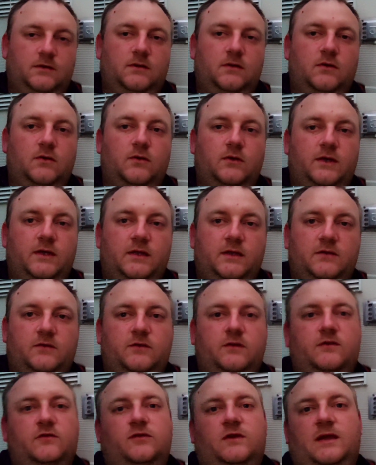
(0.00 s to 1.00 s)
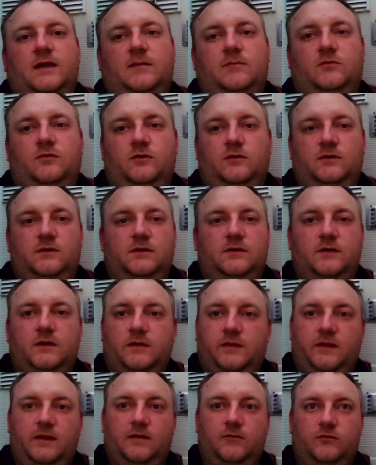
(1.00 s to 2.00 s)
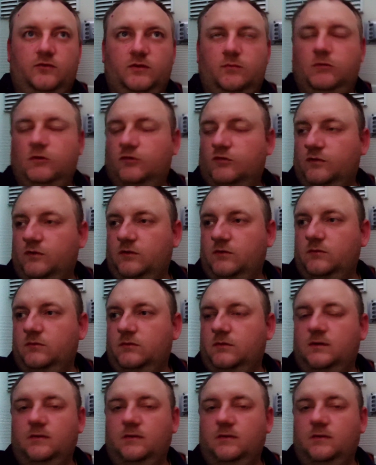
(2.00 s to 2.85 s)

Got here to this campsite. I don't think I've said what it's called.